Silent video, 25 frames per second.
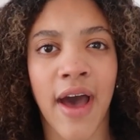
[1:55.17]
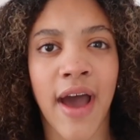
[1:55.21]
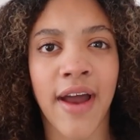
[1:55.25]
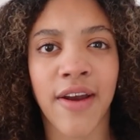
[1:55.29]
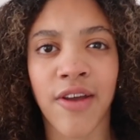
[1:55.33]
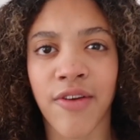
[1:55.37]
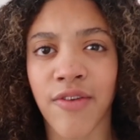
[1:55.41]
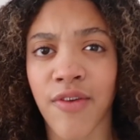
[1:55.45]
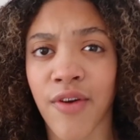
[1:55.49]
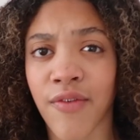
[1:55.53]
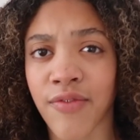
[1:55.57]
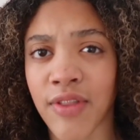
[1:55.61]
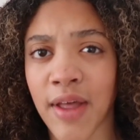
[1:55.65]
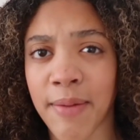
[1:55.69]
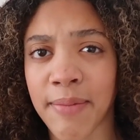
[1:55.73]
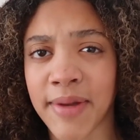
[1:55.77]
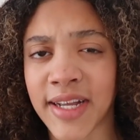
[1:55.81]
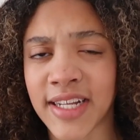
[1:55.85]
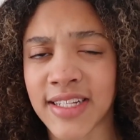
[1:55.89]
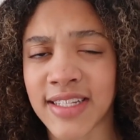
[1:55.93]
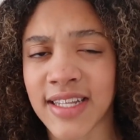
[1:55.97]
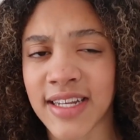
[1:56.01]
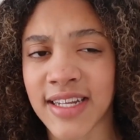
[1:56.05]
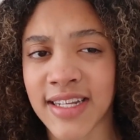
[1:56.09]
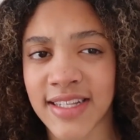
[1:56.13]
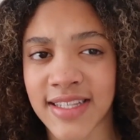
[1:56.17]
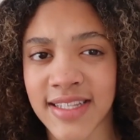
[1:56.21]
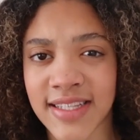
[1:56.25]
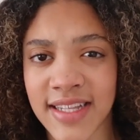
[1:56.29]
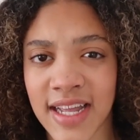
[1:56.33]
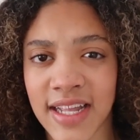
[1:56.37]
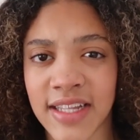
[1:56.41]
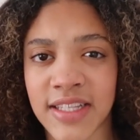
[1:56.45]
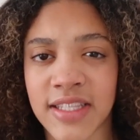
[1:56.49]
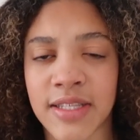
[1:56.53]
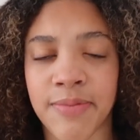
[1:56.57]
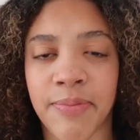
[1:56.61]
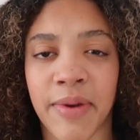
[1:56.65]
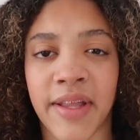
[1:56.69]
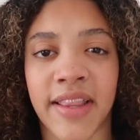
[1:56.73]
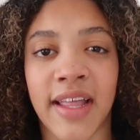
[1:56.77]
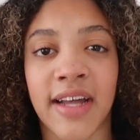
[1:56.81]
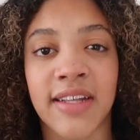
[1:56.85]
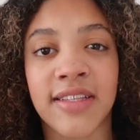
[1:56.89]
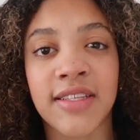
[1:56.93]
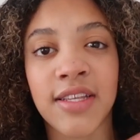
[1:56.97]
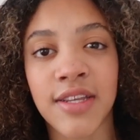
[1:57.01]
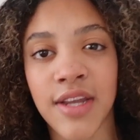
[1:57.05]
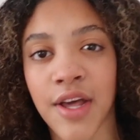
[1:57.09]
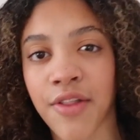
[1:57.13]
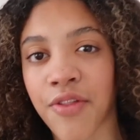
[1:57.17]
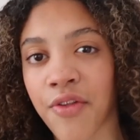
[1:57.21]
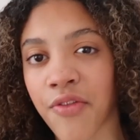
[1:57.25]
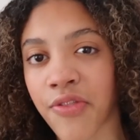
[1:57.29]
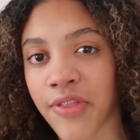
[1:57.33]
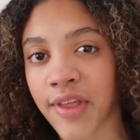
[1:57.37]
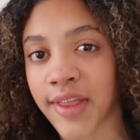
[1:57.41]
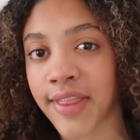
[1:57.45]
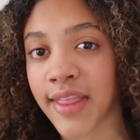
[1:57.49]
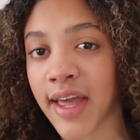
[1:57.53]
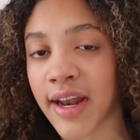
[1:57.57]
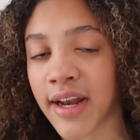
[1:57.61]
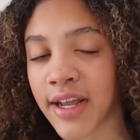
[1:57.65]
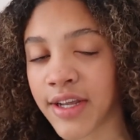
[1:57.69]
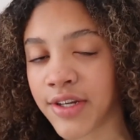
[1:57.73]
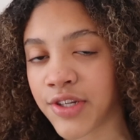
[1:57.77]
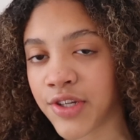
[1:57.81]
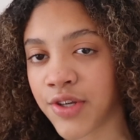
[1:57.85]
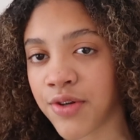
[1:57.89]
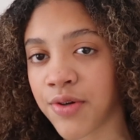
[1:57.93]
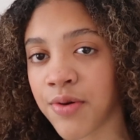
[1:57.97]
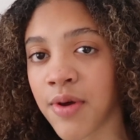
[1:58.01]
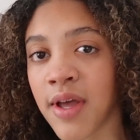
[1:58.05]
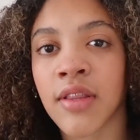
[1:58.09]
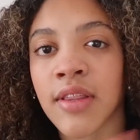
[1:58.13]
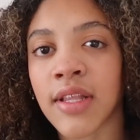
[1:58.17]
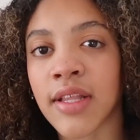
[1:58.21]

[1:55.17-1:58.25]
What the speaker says: I don't know if that makes any sense, but that's another thing that I do.